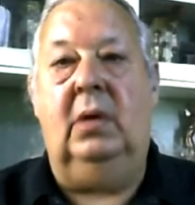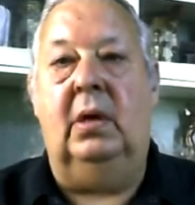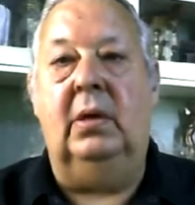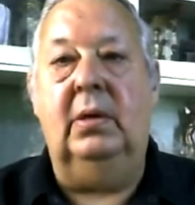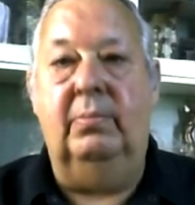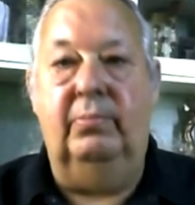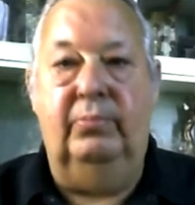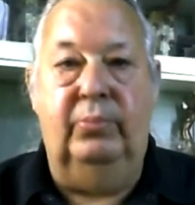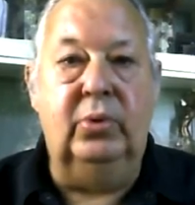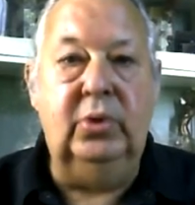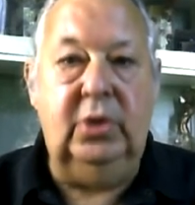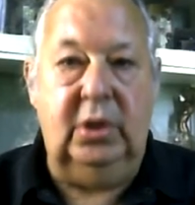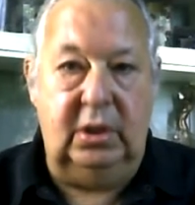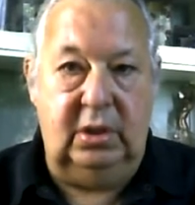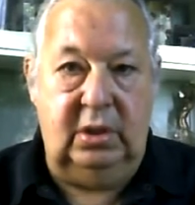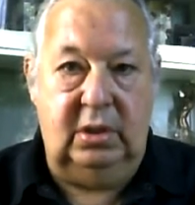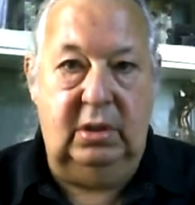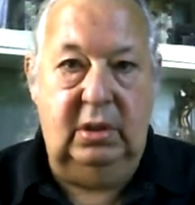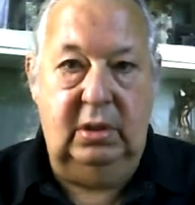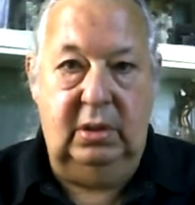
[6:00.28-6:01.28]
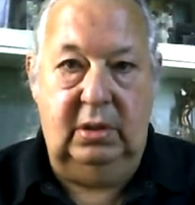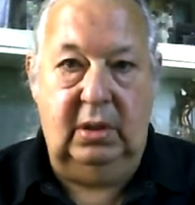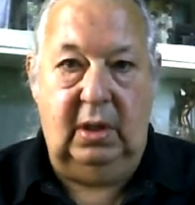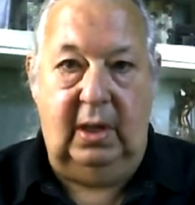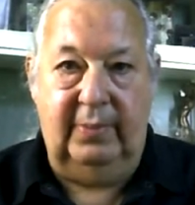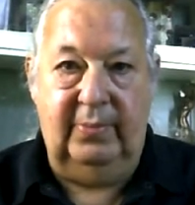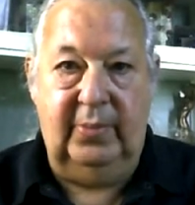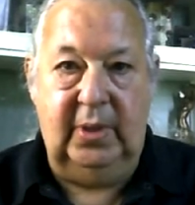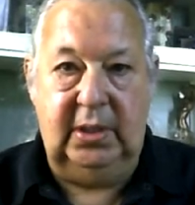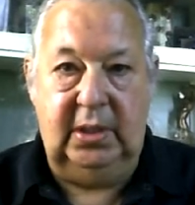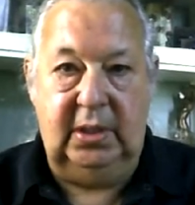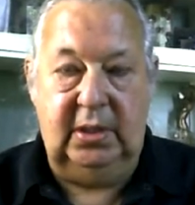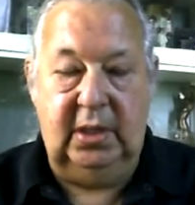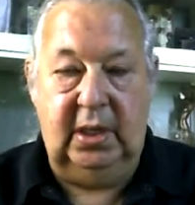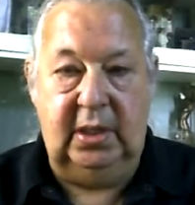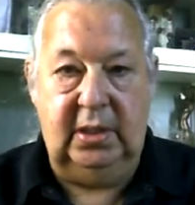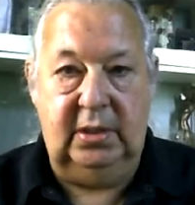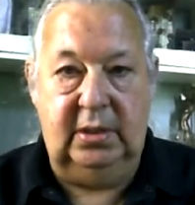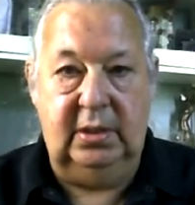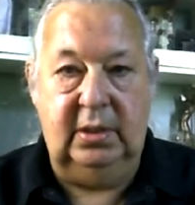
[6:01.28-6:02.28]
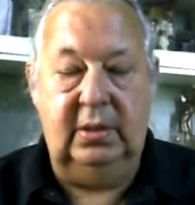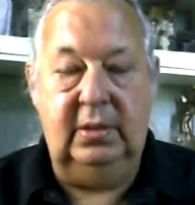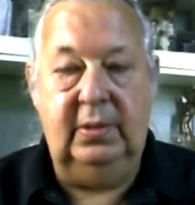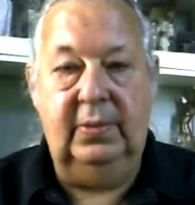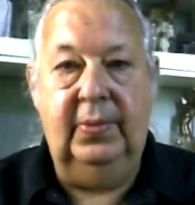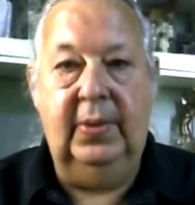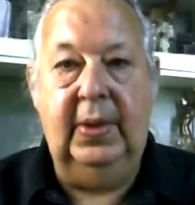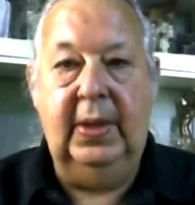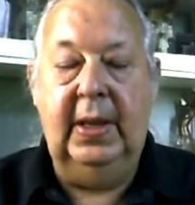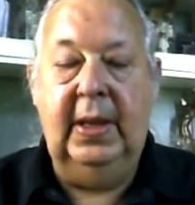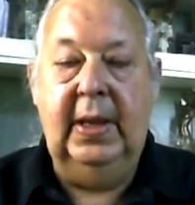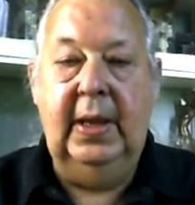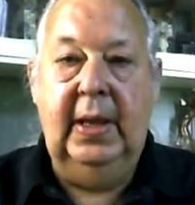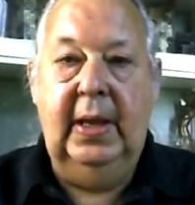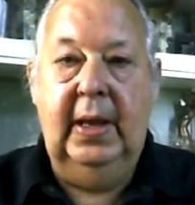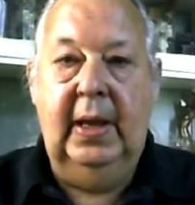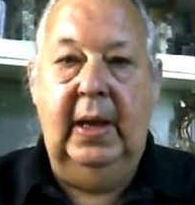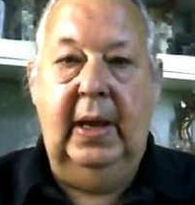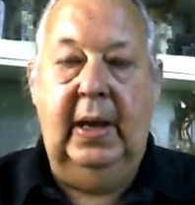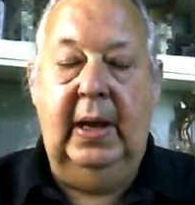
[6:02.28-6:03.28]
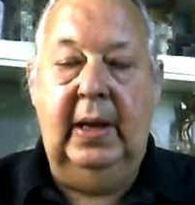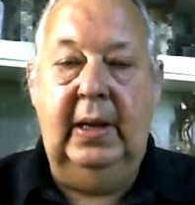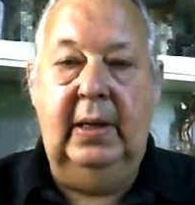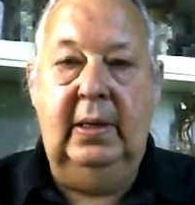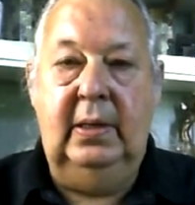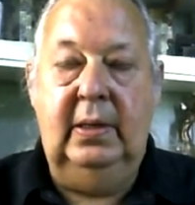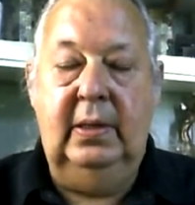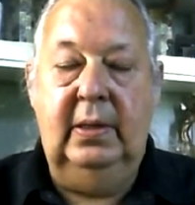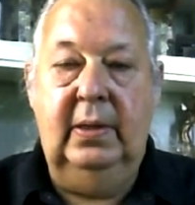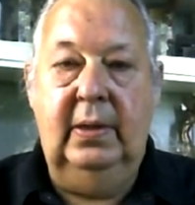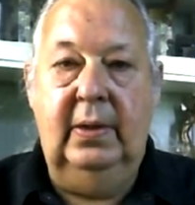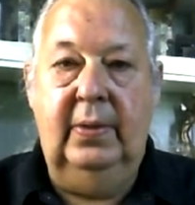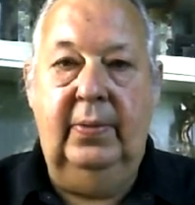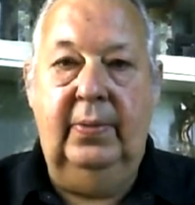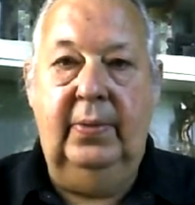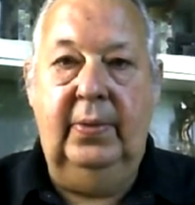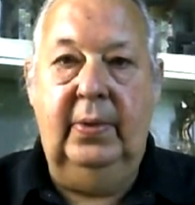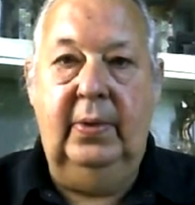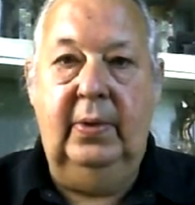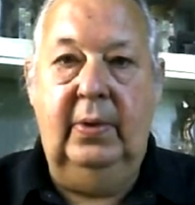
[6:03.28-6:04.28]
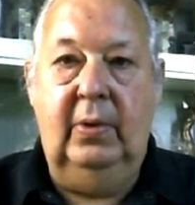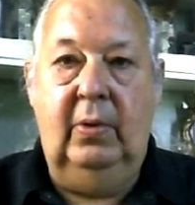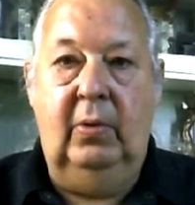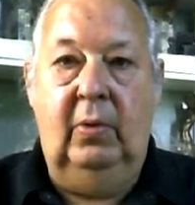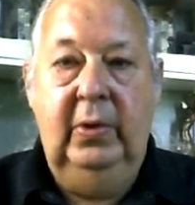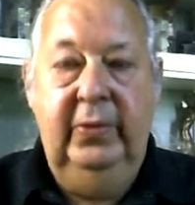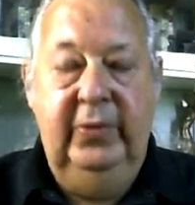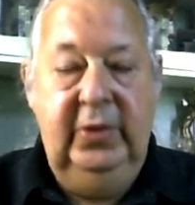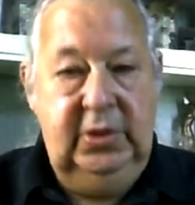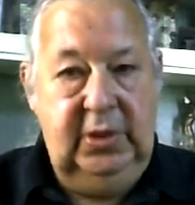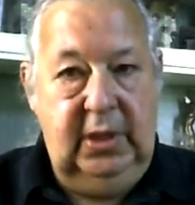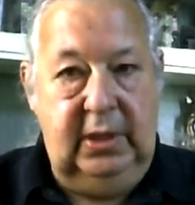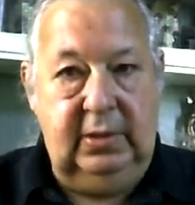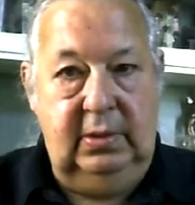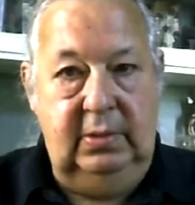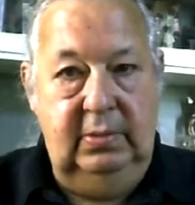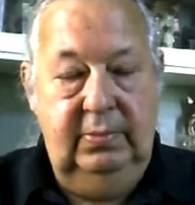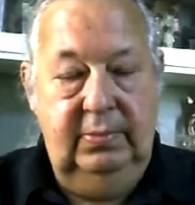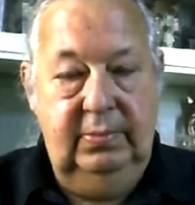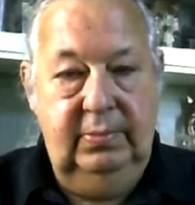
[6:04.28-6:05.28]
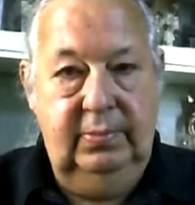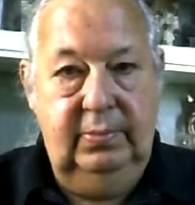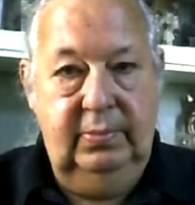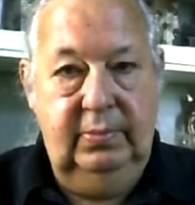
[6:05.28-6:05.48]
kind of Buddhist type meditation, and all of a sudden,